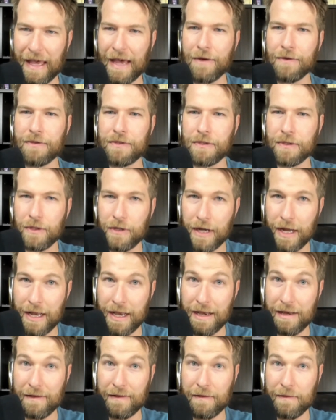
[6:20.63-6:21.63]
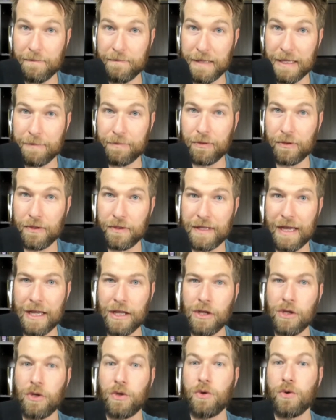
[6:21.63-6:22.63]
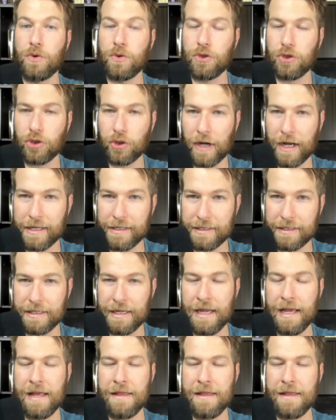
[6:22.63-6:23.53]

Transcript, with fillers: counselor and the people that you trust,